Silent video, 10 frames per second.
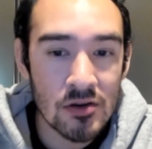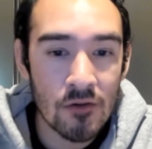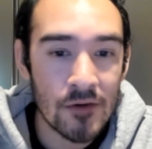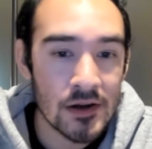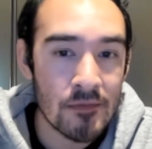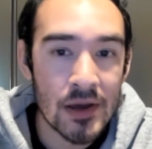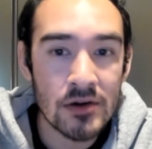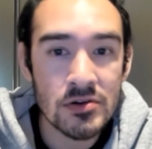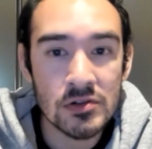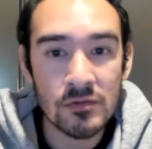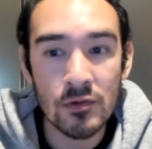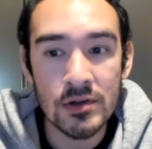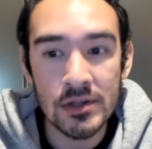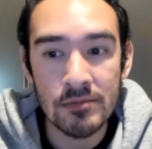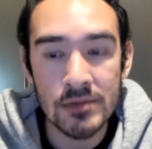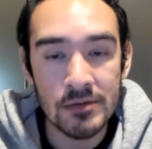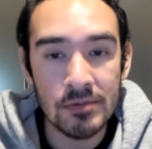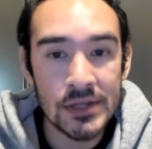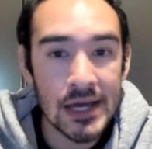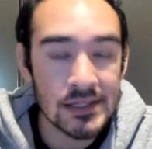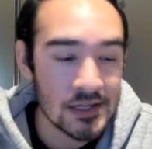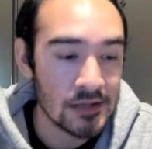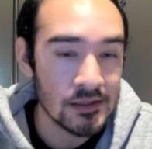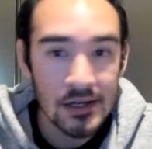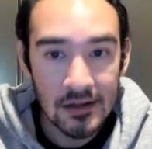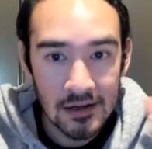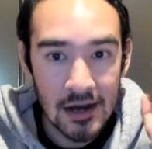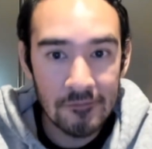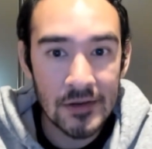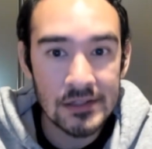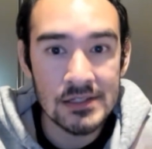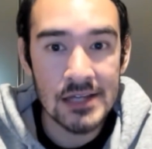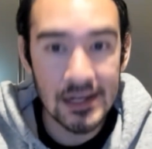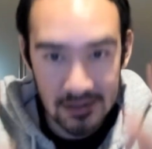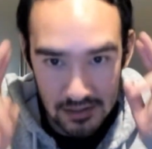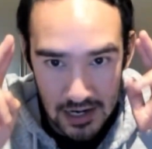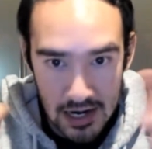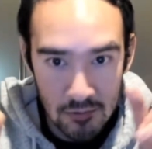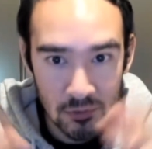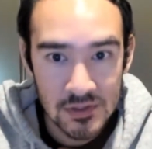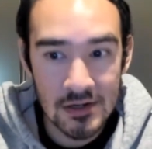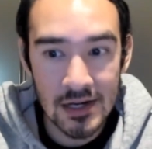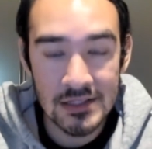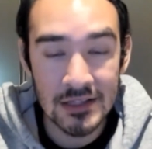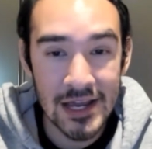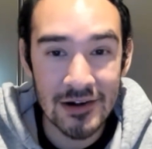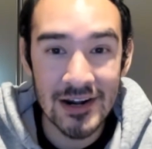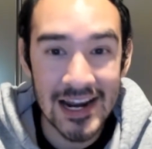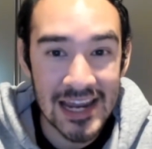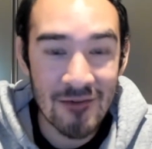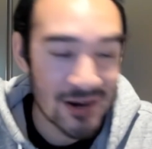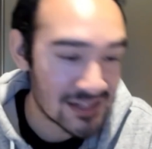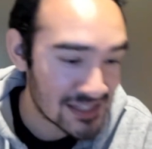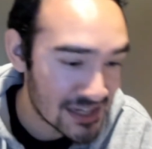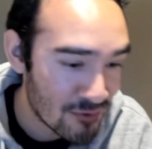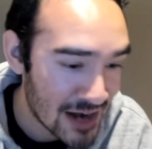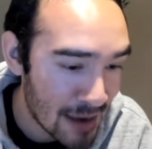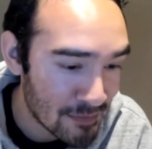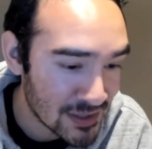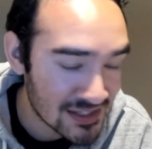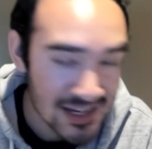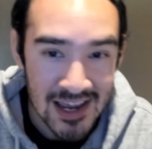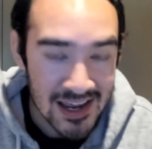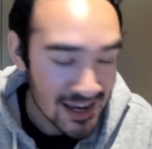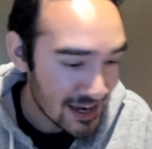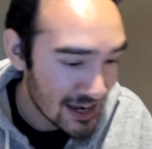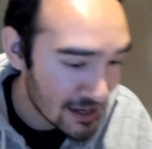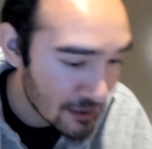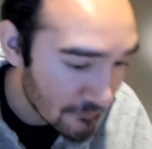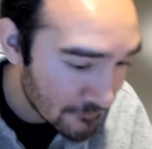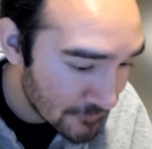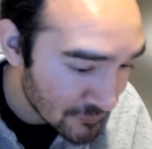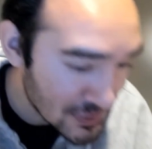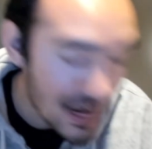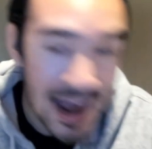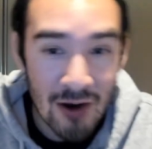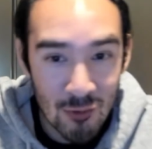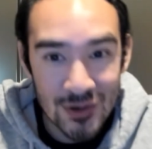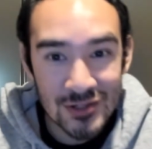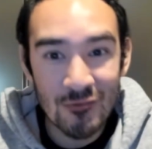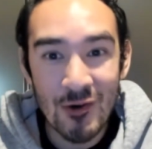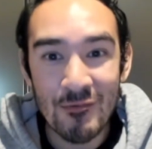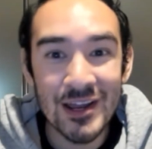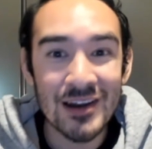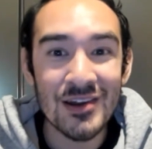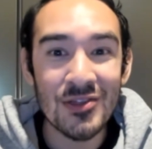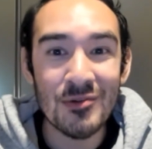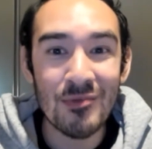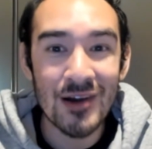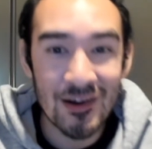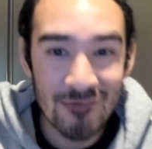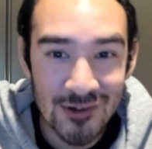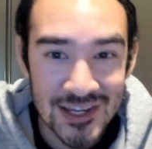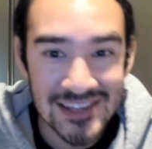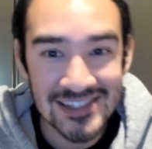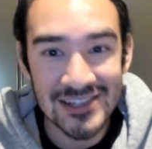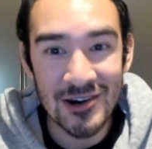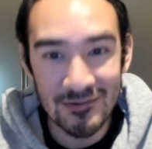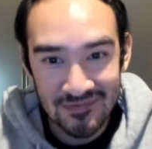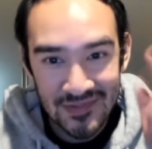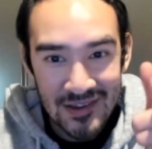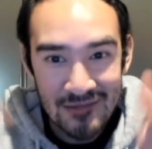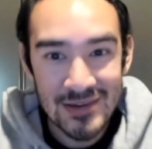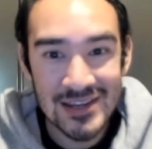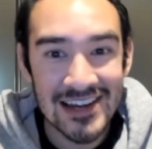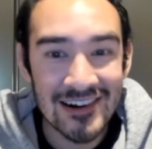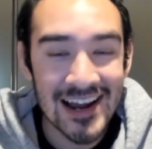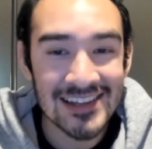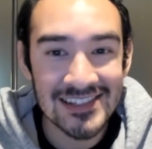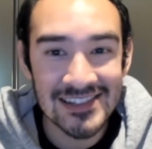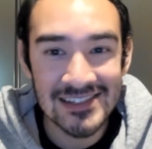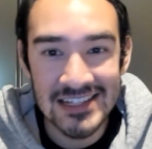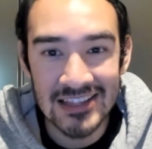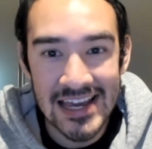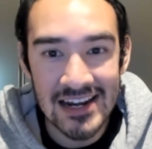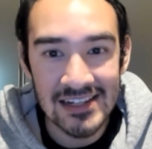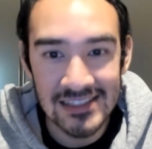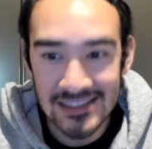You'll find a better use for it than me. But that's it. I'm Frank the Tank. I will see you guys later, and I can't wait to see what happens in 50 hours when we get another release. So peace out, guys. See you later.